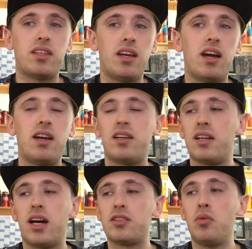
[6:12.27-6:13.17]

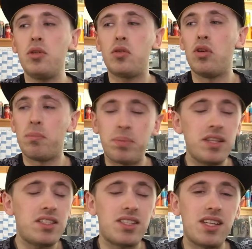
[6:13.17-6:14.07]
I don't want to call it
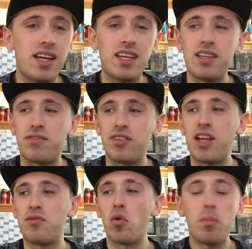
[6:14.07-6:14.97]
BCAA
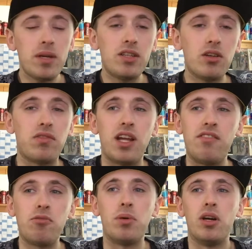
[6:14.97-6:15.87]
flavour or amino
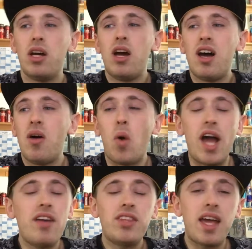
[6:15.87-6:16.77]
flavour, but
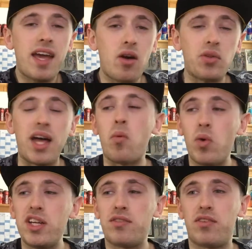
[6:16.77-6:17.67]
whatever the hell that
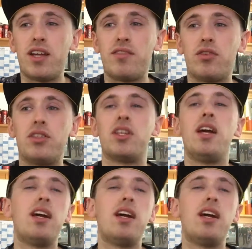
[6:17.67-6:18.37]
weird flavour is.